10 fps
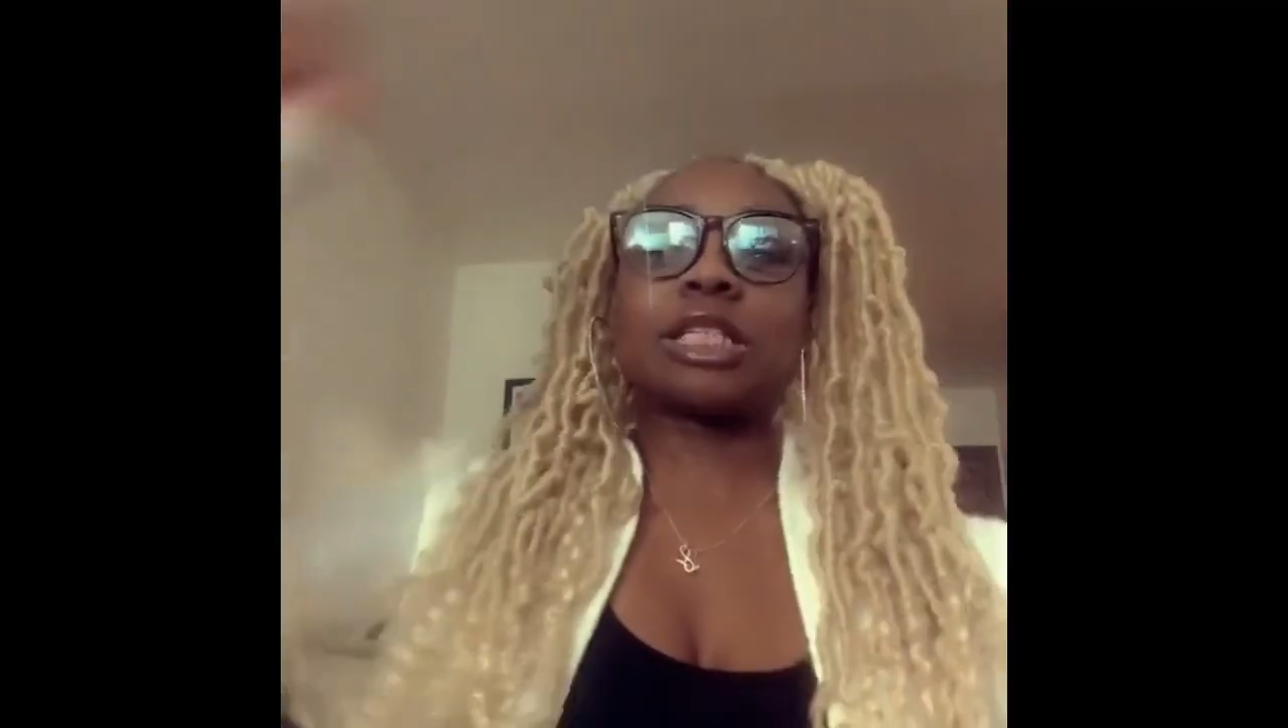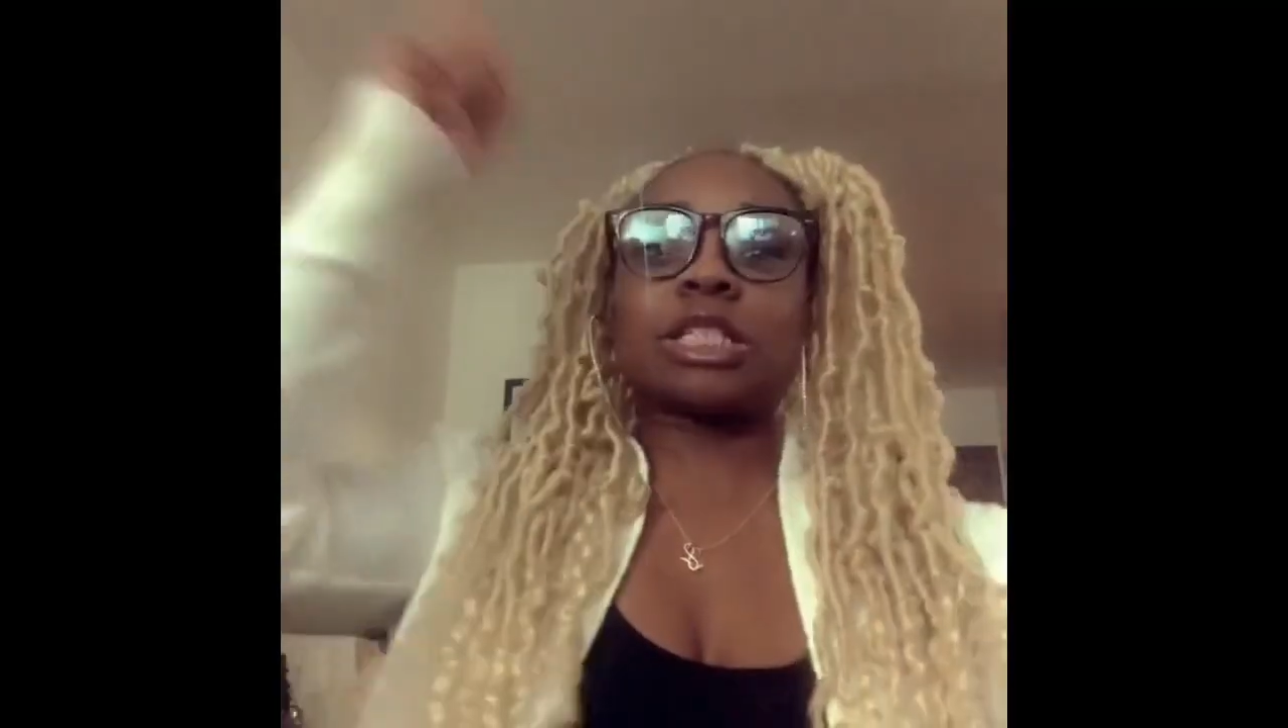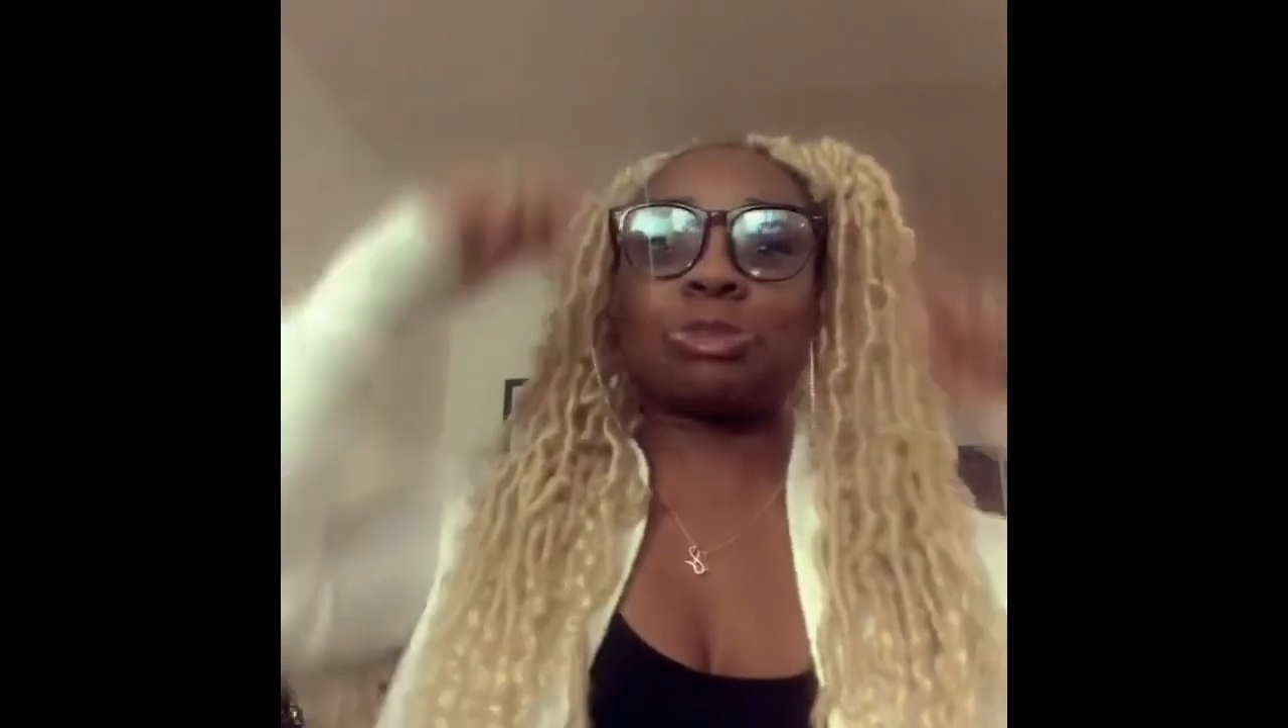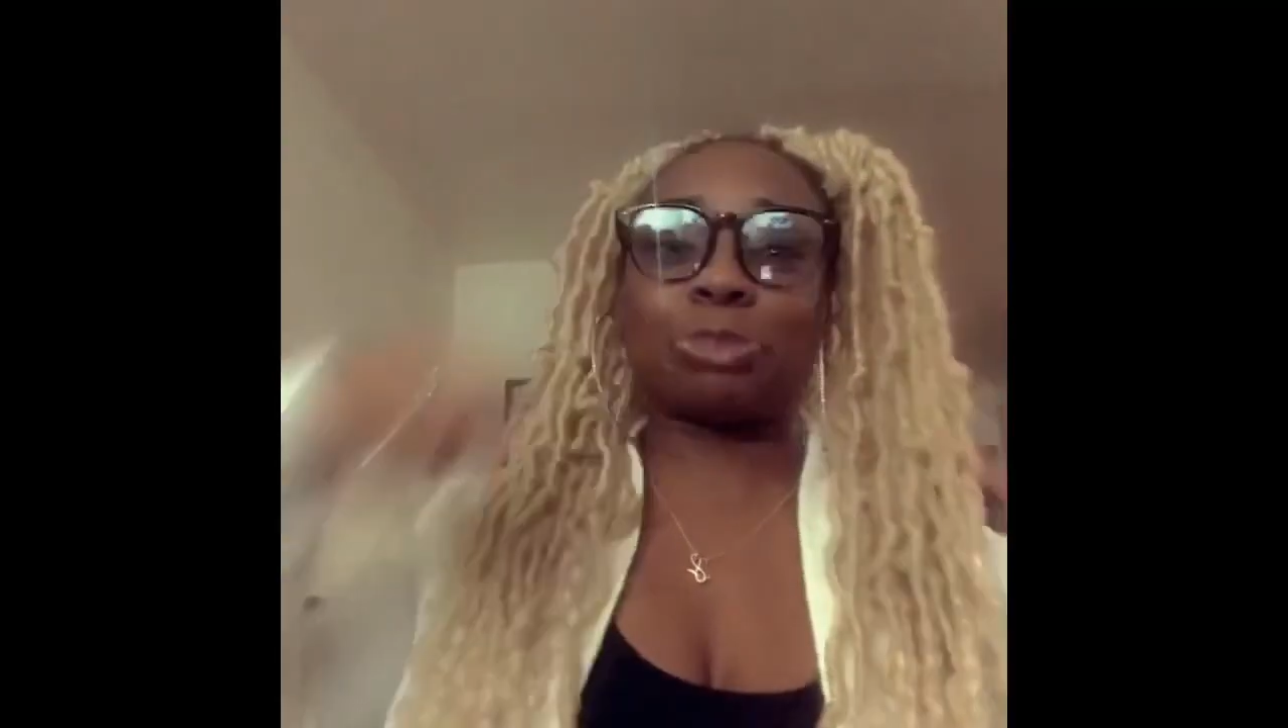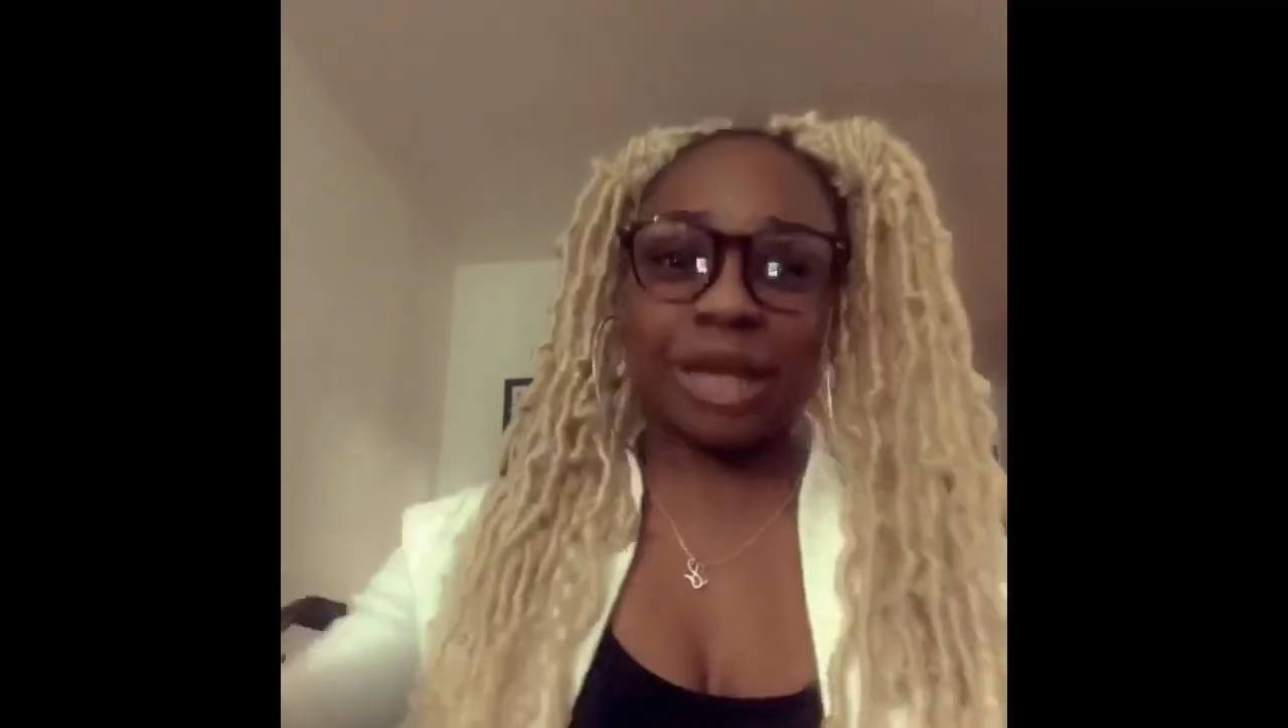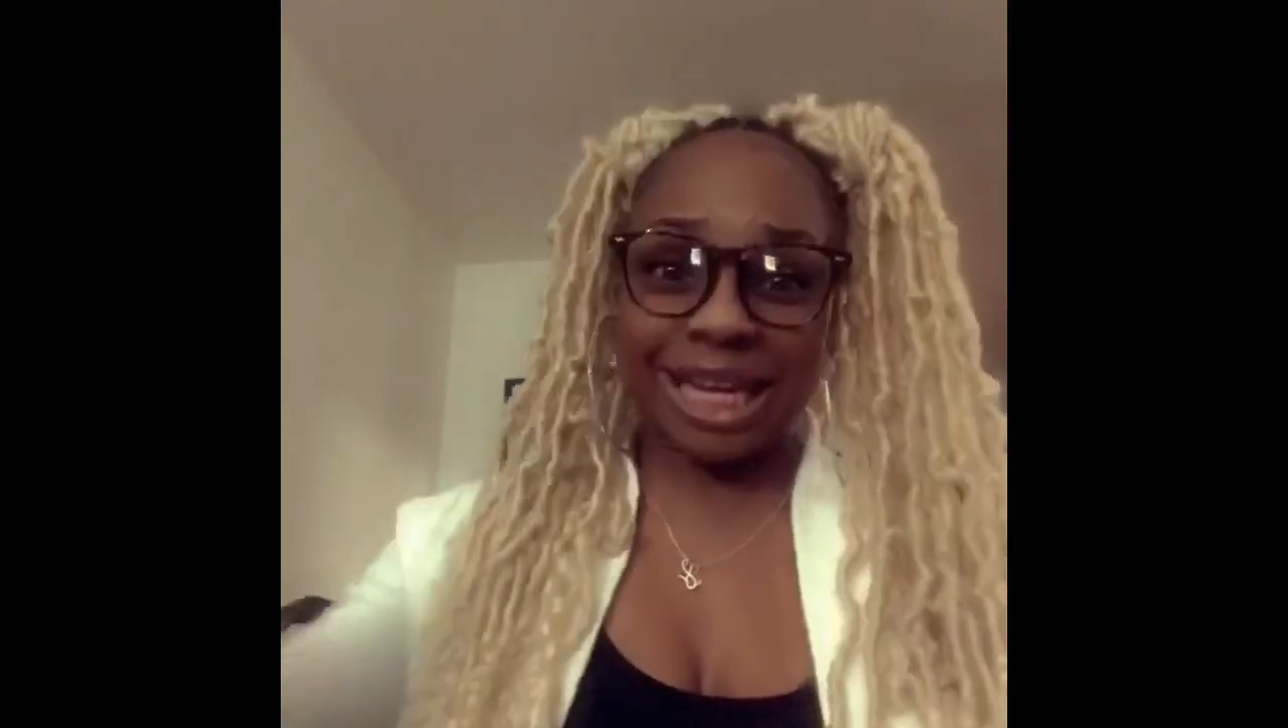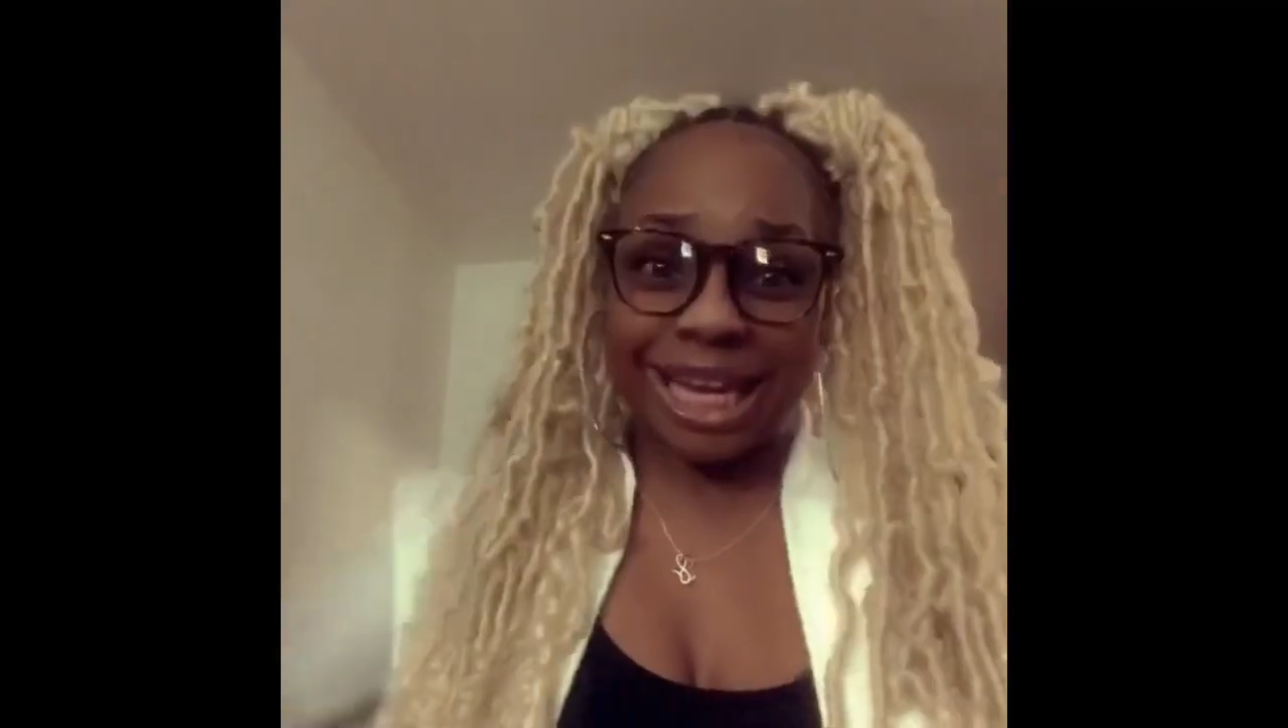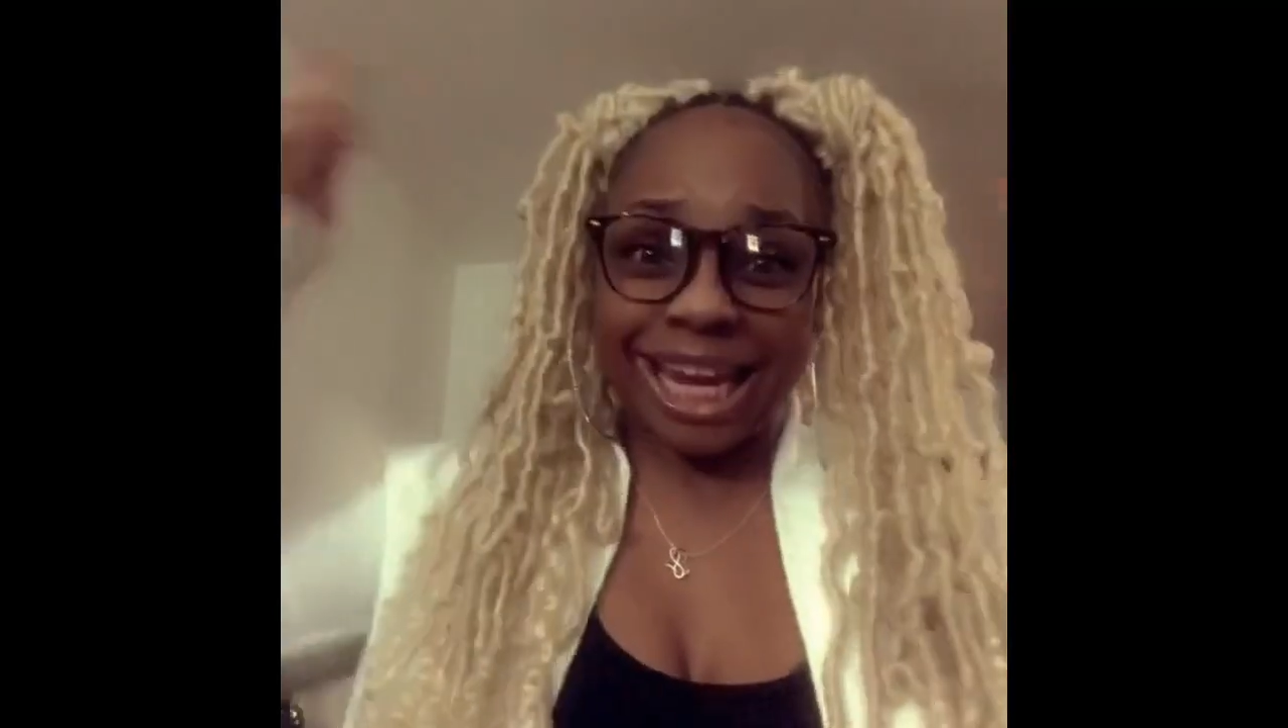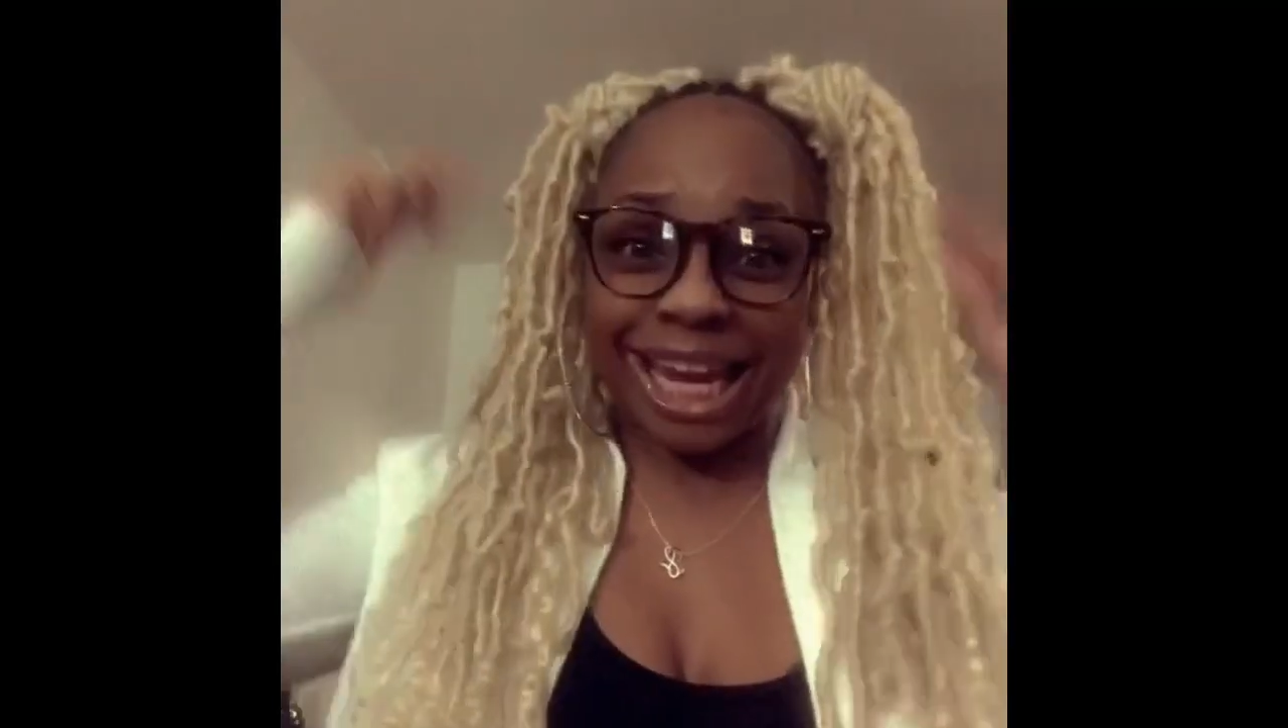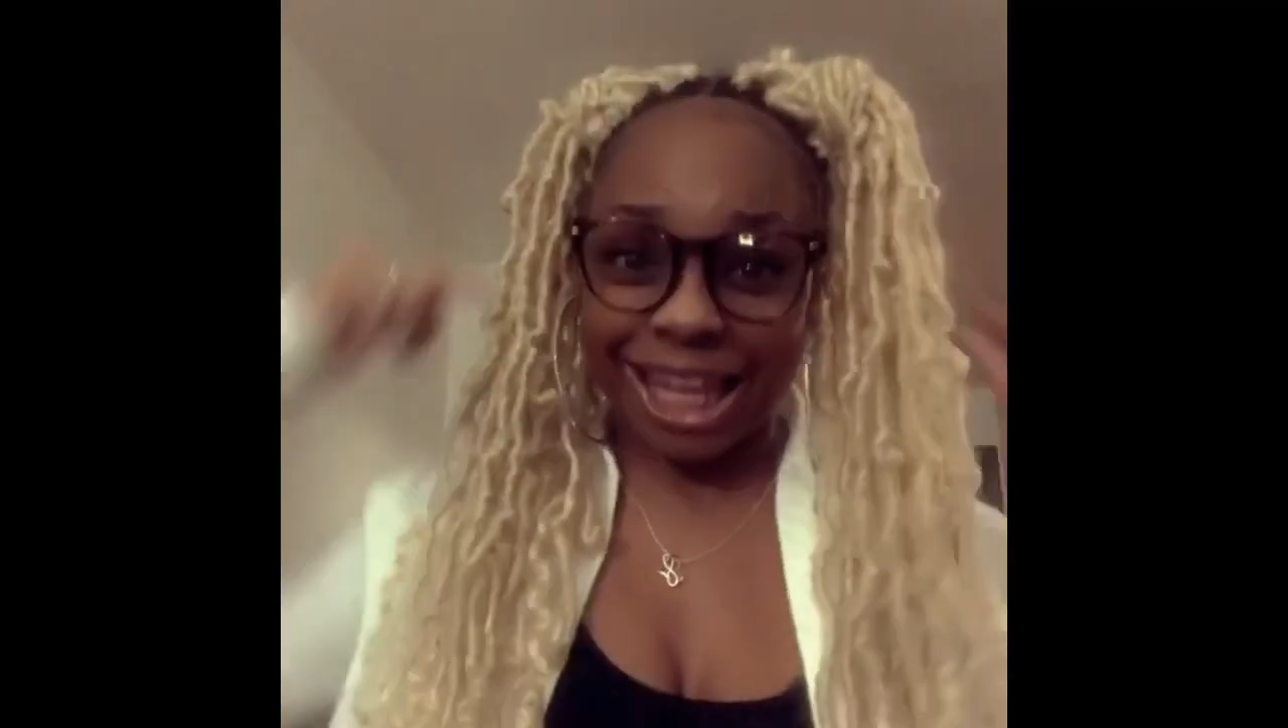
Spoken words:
speaking